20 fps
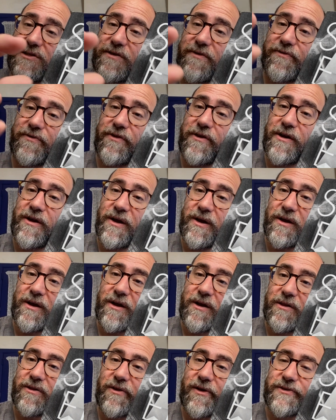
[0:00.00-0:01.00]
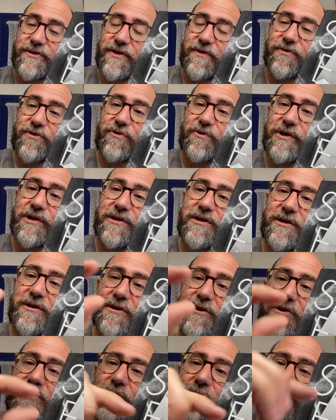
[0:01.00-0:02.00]
of lots of 3D
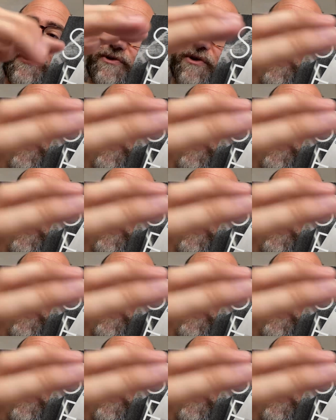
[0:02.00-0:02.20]
cubes